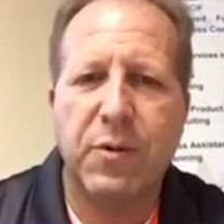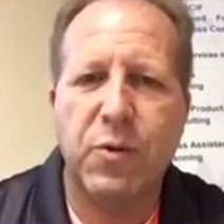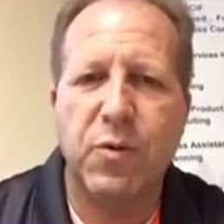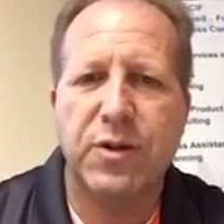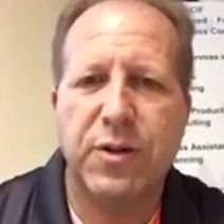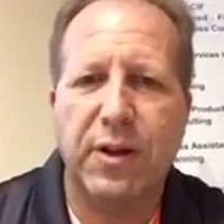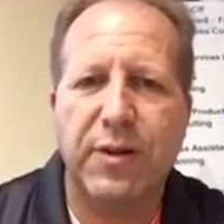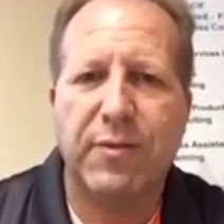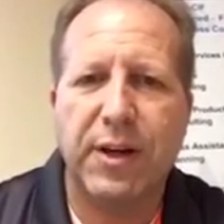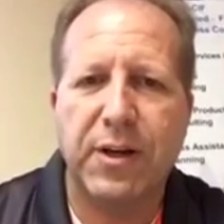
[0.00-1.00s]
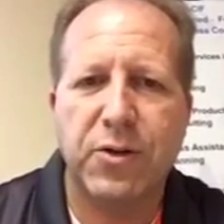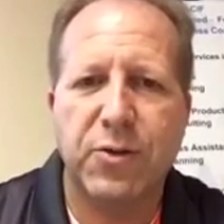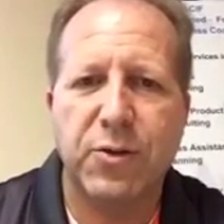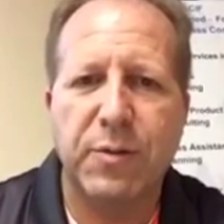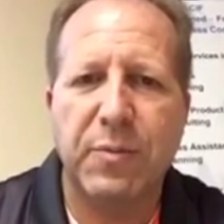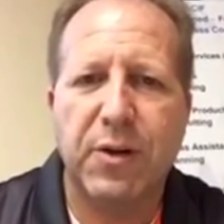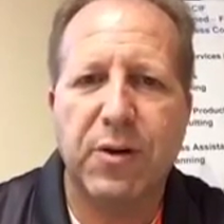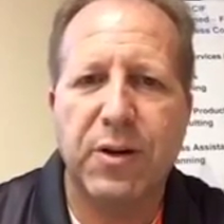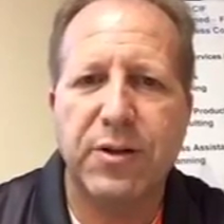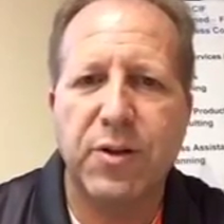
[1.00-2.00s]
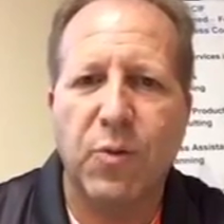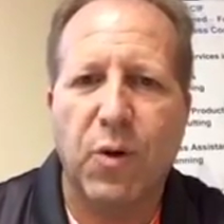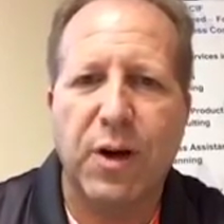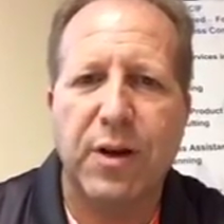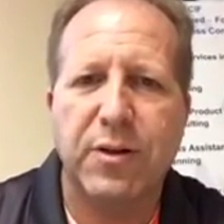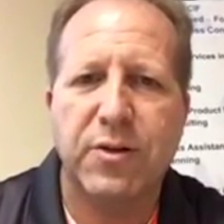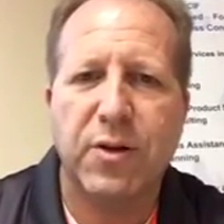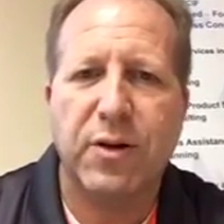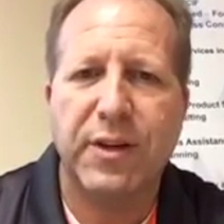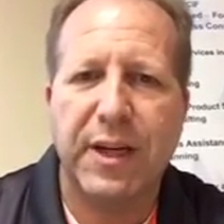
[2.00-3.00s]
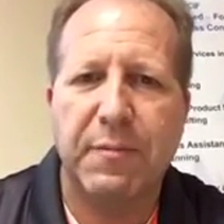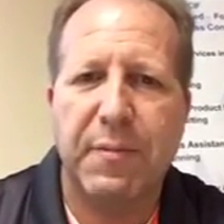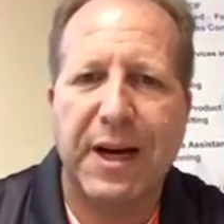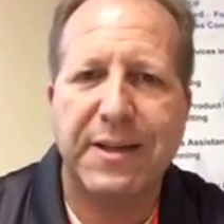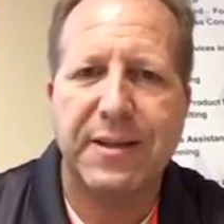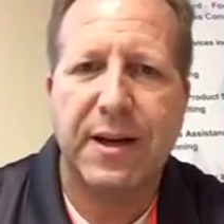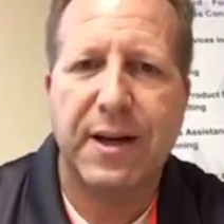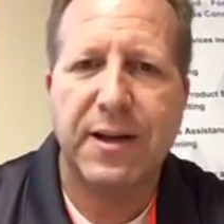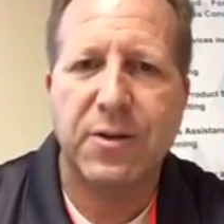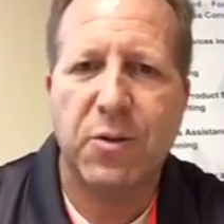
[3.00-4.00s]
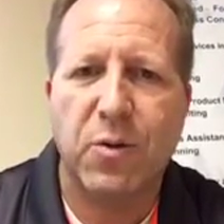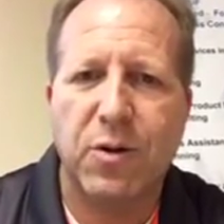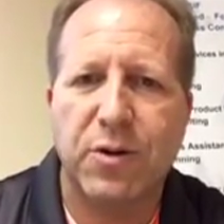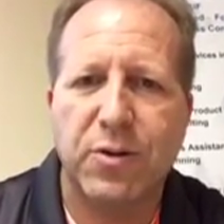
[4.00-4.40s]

who is delivering it to it, because you want to serve it in bite-size or